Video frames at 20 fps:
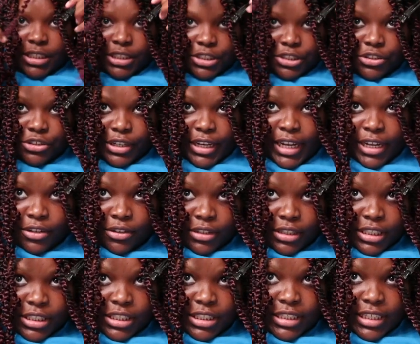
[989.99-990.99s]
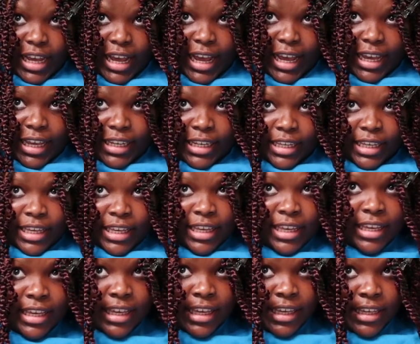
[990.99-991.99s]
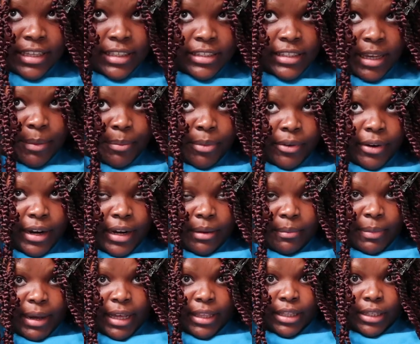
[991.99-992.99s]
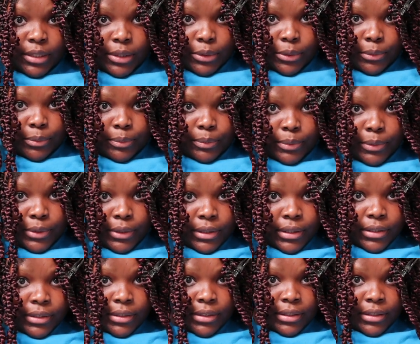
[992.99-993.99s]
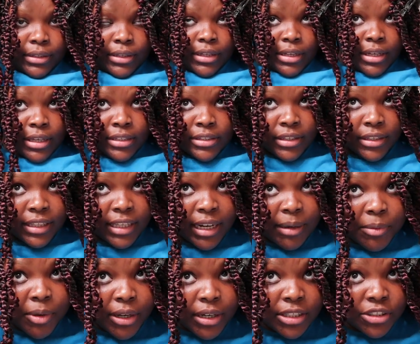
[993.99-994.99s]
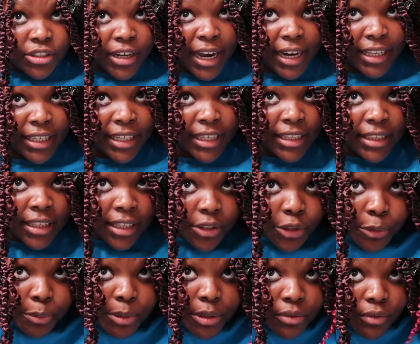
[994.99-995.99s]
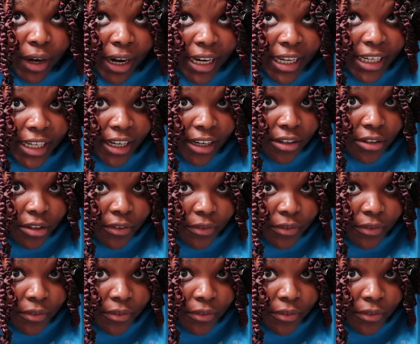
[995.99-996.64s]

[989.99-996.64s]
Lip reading: a strand on each side separated by the loop. So then I'm gonna try to get, the loop is right here, I don't